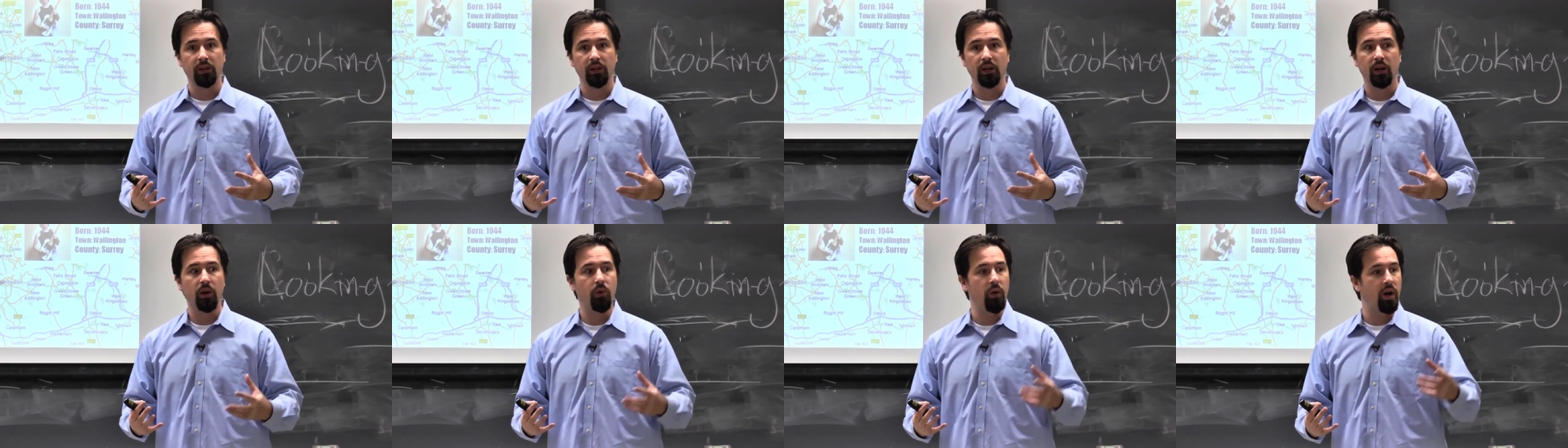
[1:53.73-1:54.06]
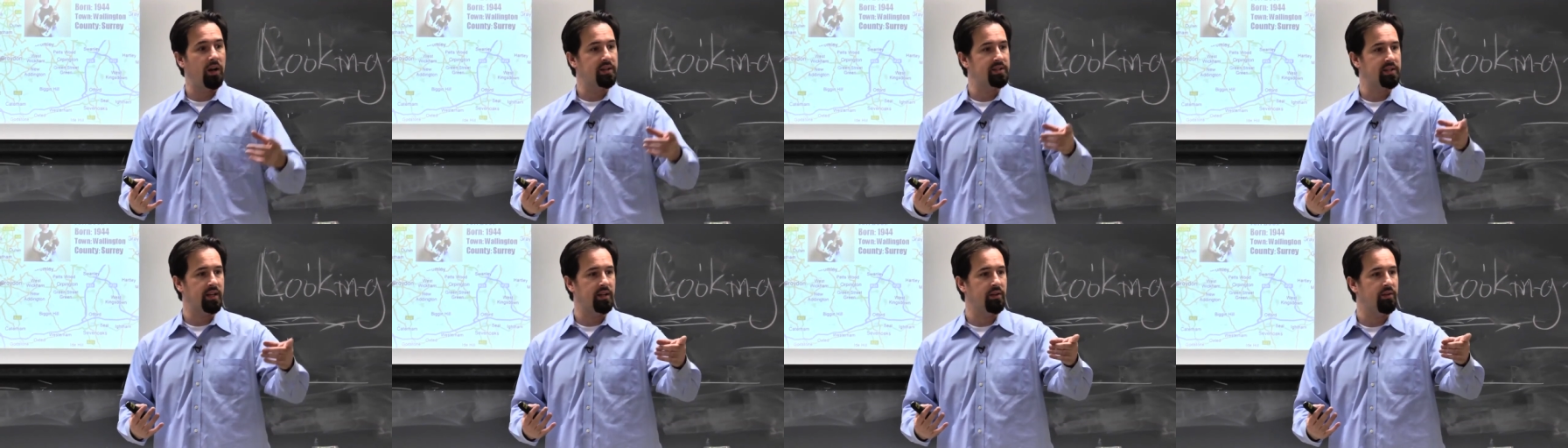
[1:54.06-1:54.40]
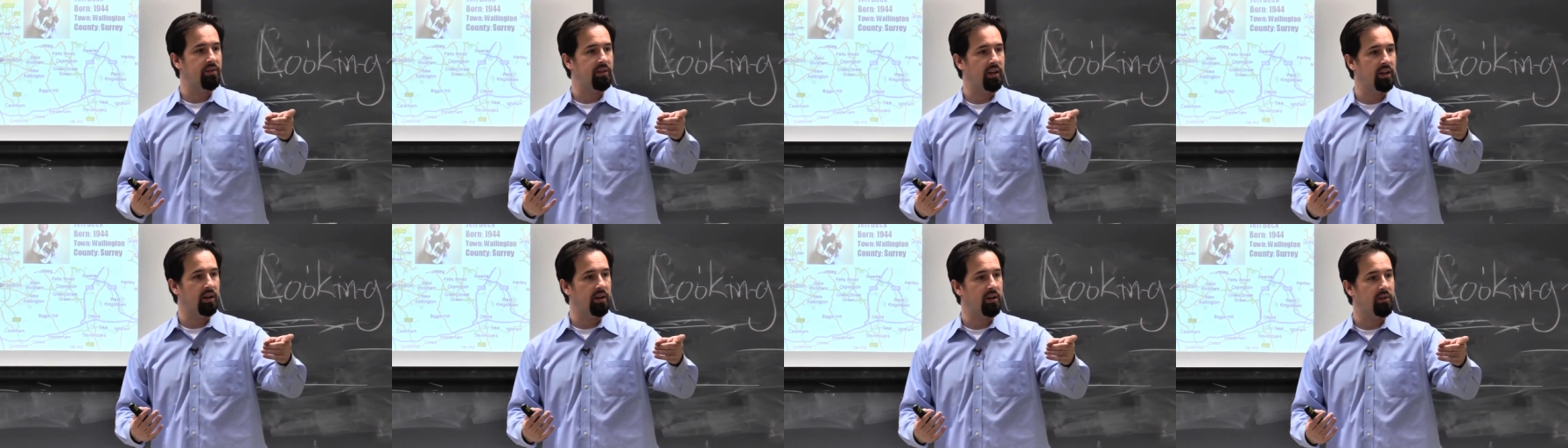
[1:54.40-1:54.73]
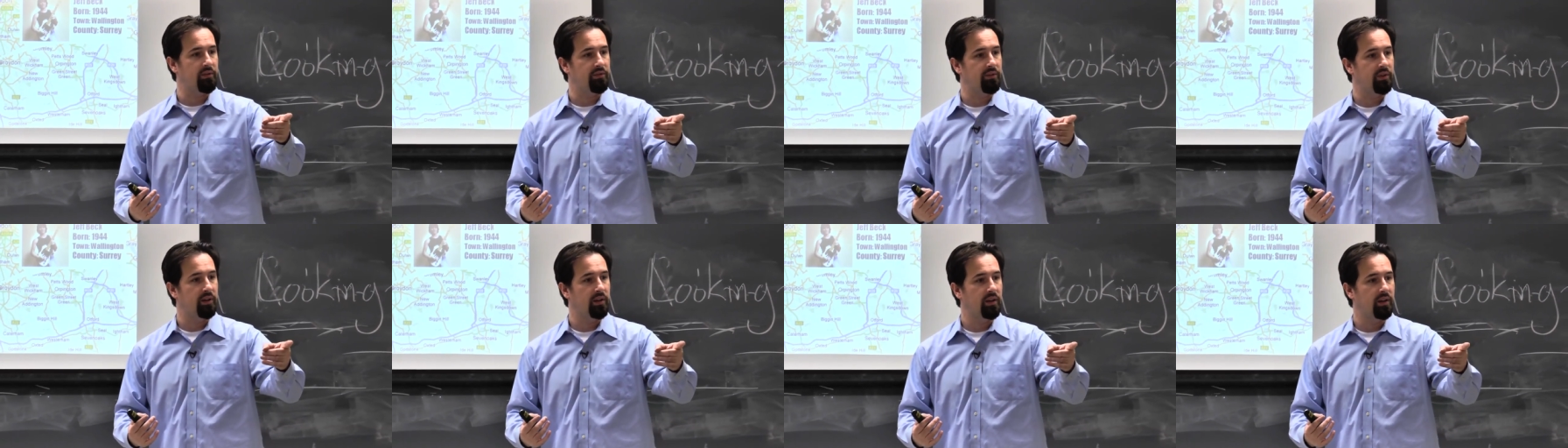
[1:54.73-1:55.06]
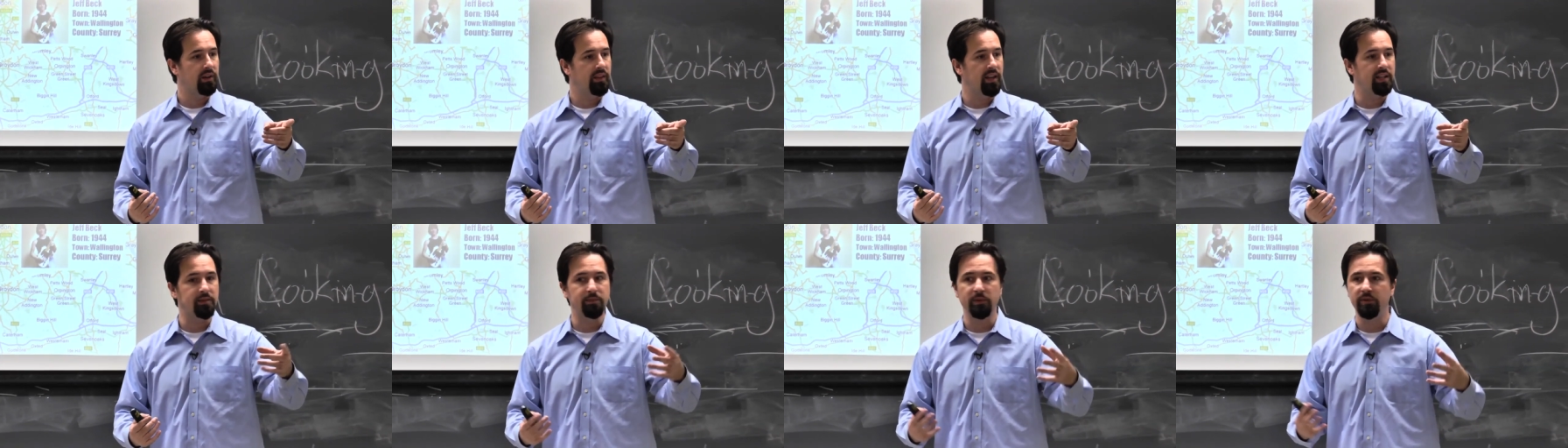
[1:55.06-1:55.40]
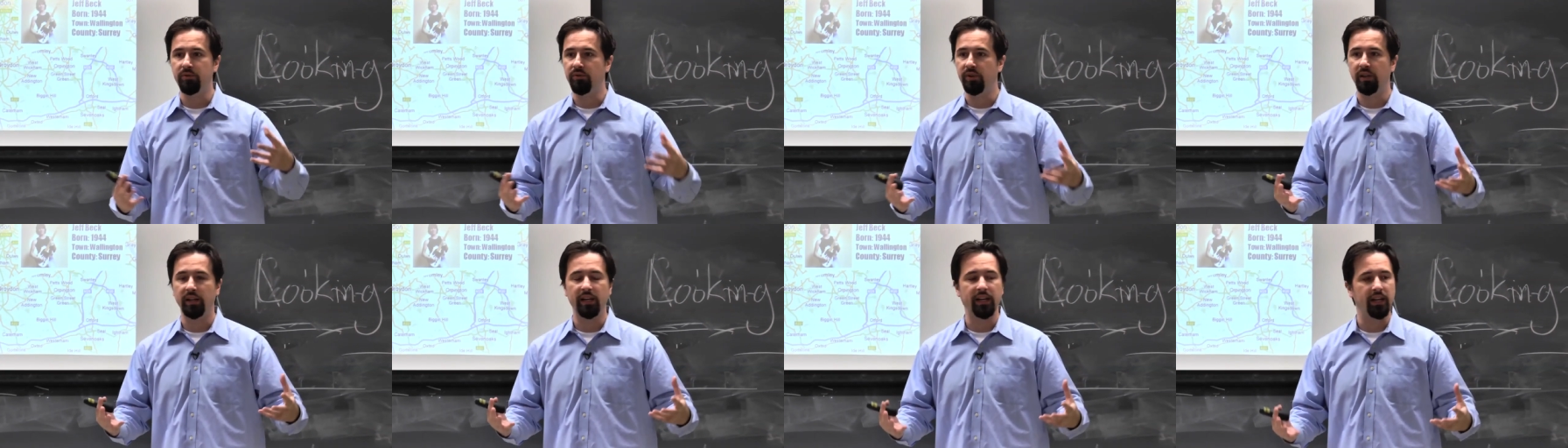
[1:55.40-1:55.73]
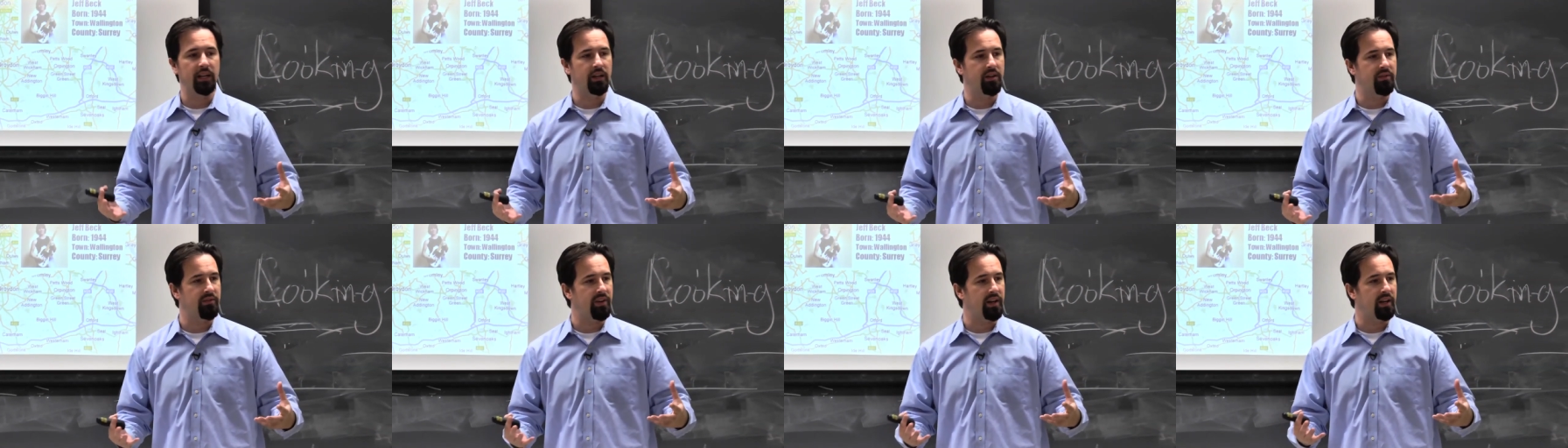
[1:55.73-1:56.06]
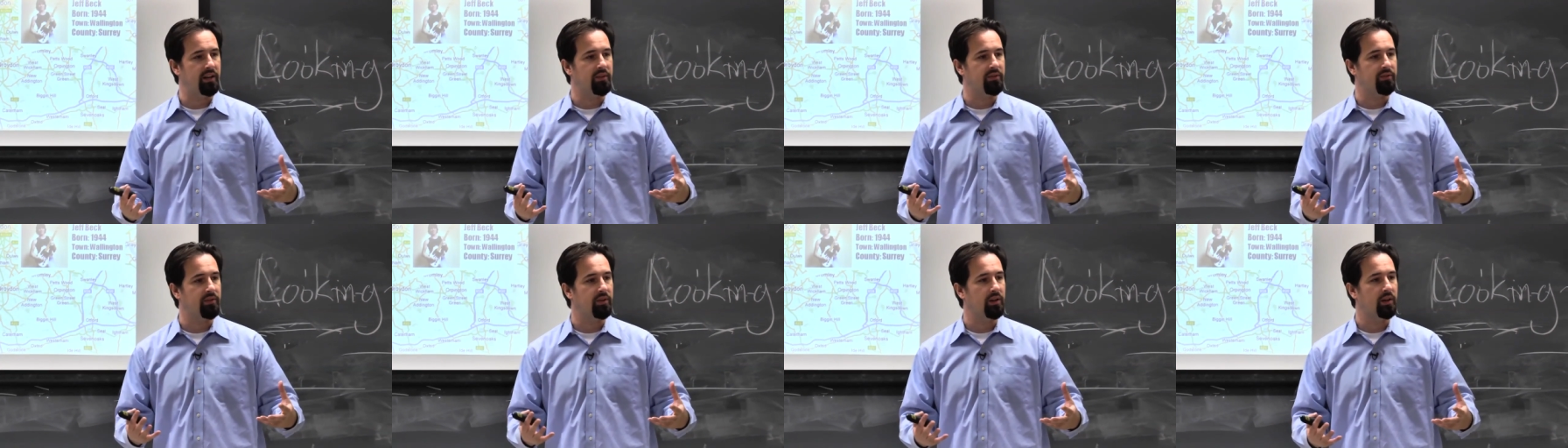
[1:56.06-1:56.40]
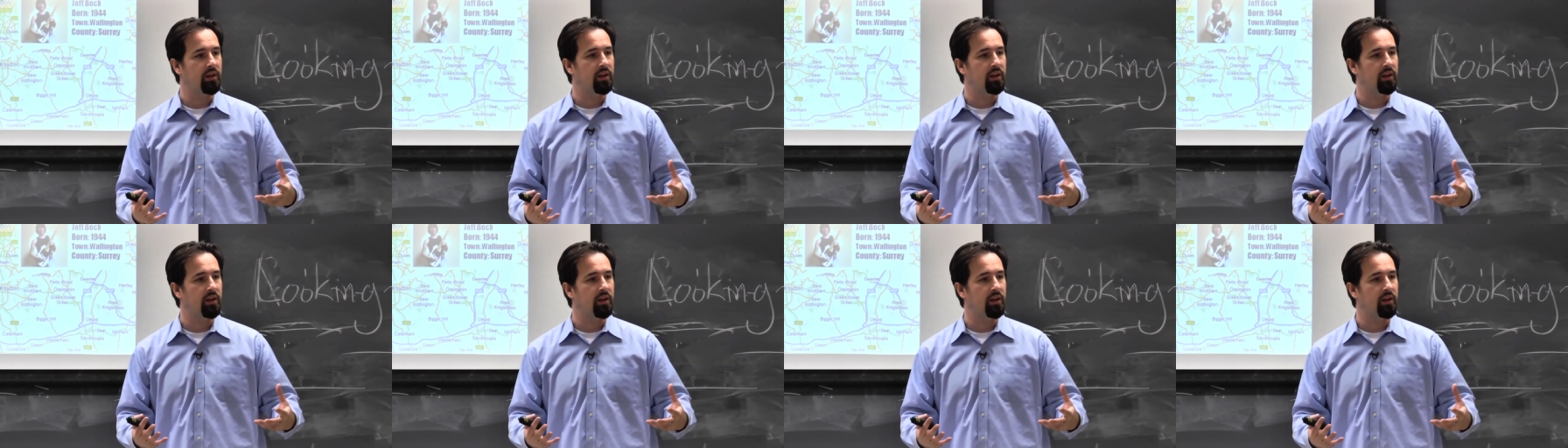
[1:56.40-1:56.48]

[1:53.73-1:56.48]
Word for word: Who else can you think of that's been really innovative?